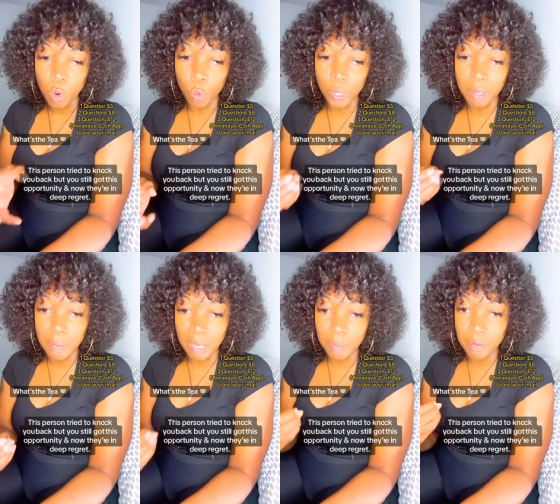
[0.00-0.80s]
or they
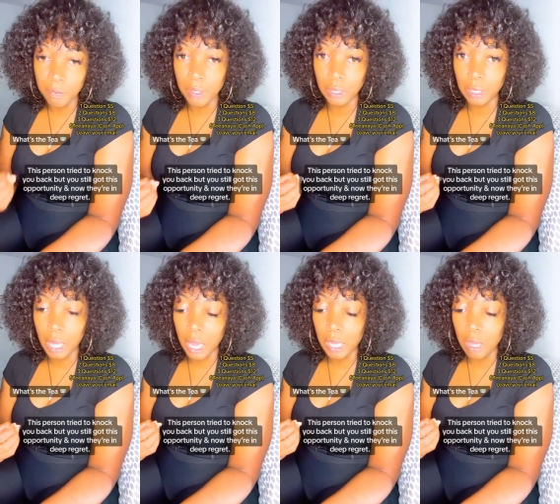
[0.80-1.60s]
may be feeling
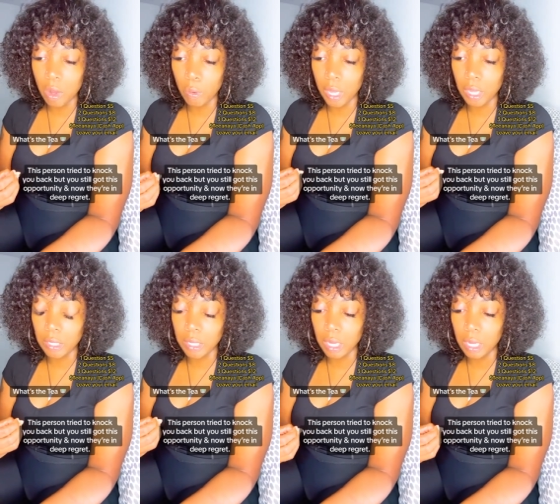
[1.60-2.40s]
like,
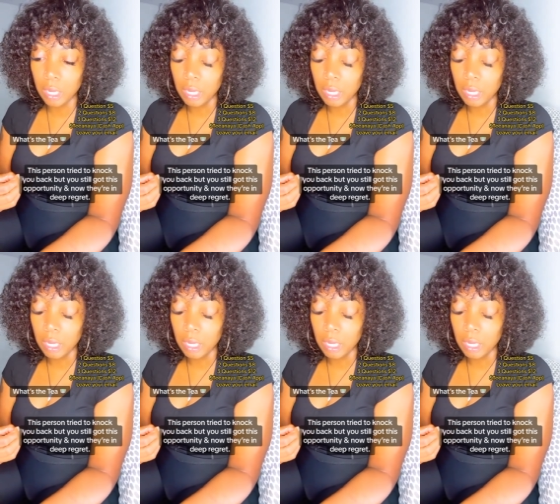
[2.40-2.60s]
okay,